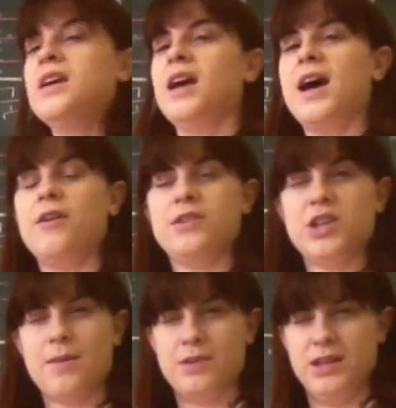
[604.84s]
how the
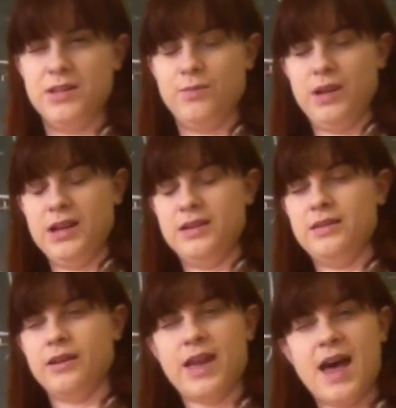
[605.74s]
Japanese read
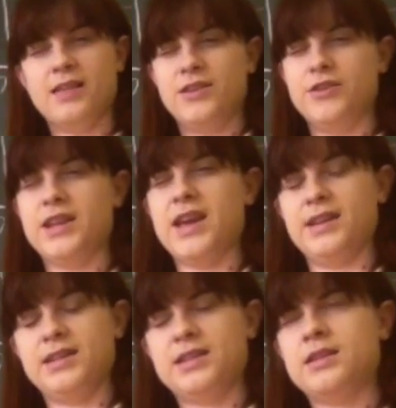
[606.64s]
their calendar
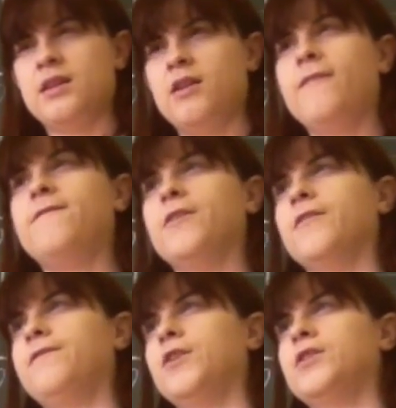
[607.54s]
dates for the
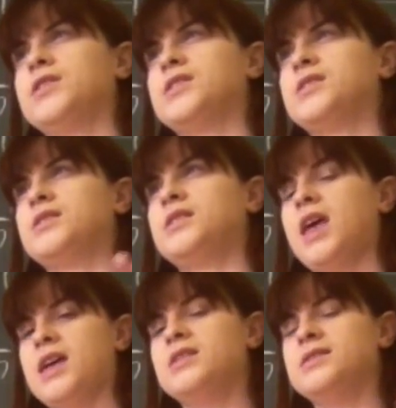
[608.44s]
first
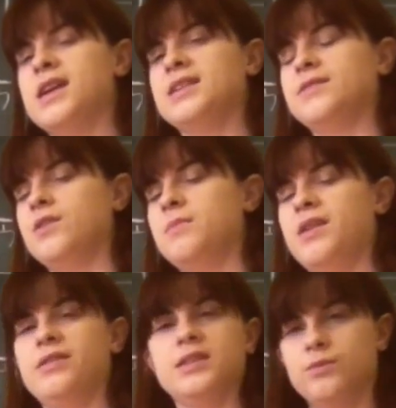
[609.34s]
10 days of the
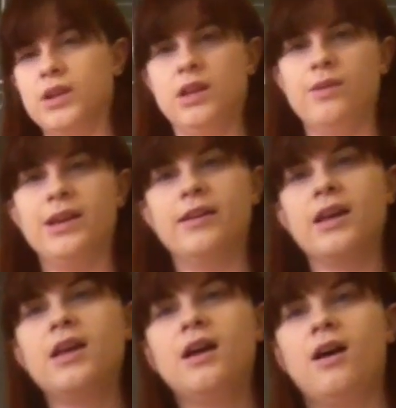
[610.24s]
month is really weird.
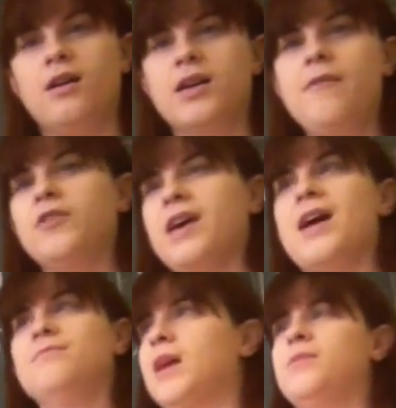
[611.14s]
I'll cover
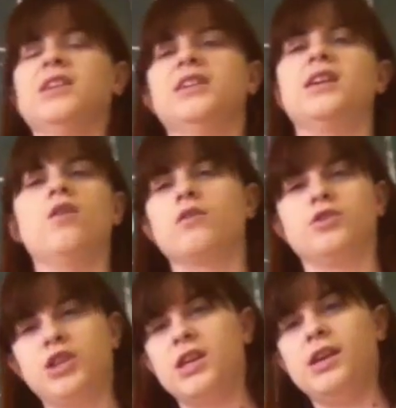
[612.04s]
that maybe in a Nihongo
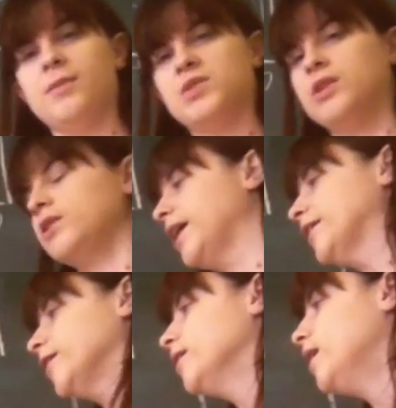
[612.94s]
Shiki episode later,